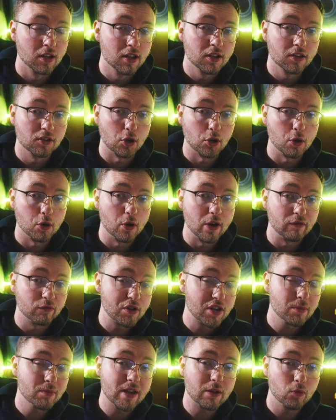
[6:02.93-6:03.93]
So if we
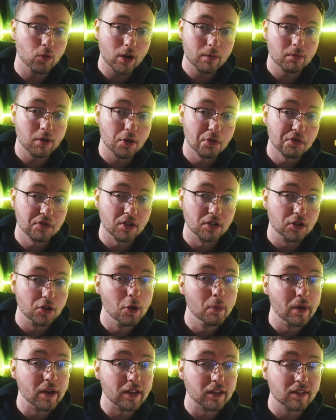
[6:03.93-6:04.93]
can make one post in two
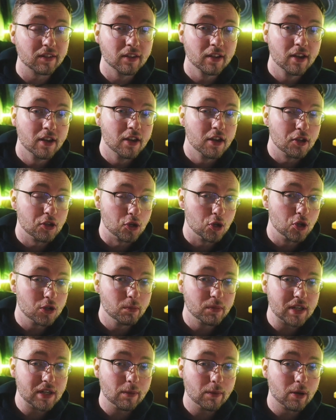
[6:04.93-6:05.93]
minutes, you should
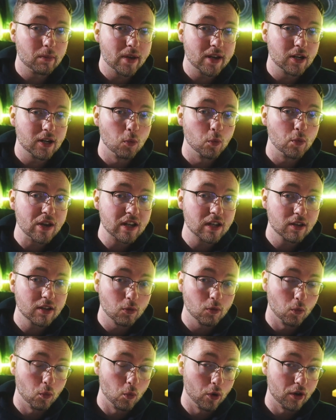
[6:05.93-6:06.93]
be able to make a week
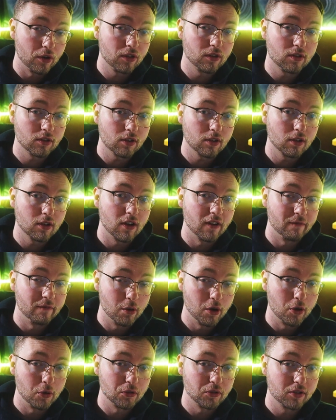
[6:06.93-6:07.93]
worth of
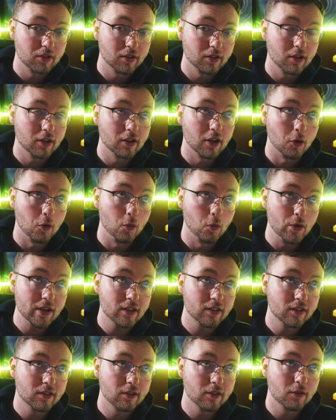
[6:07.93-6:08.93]
posts, a
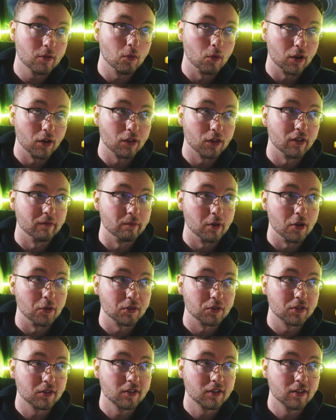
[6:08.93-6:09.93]
week's worth of
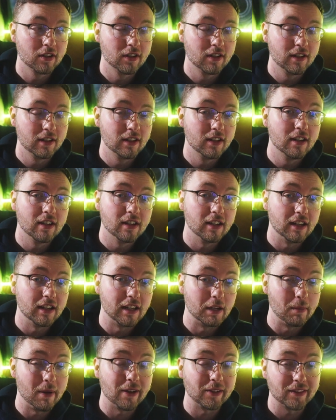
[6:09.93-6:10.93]
posts in
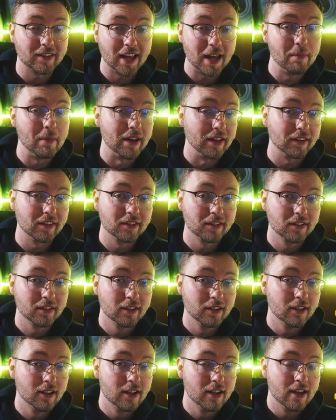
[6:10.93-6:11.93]
about ten minutes.
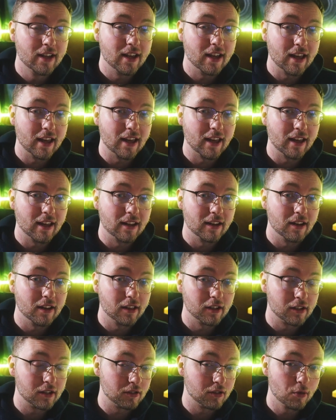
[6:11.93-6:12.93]
And
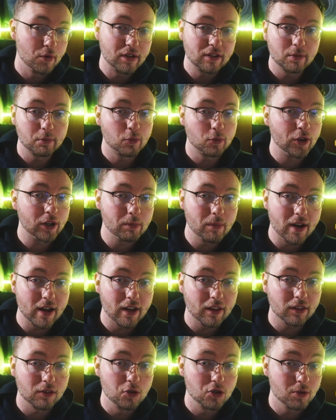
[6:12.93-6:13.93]
doing some quick
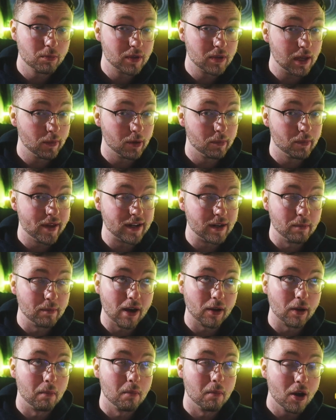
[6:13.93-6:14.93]
math, you should be able to make
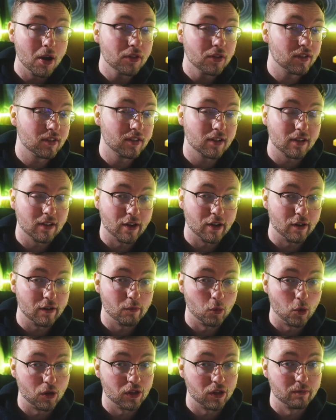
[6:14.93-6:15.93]
about a month's
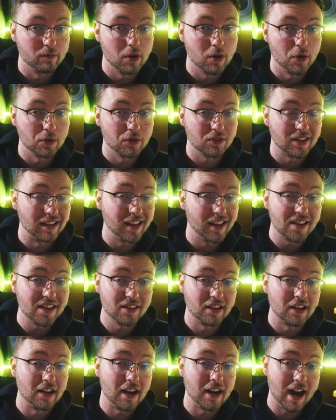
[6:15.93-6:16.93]
worth of posts in less
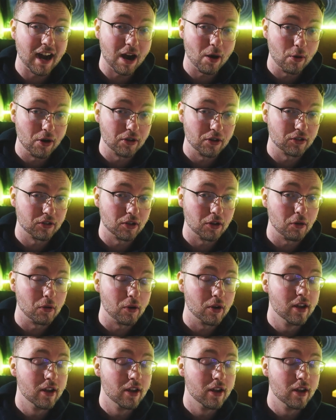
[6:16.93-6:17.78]
than an hour. So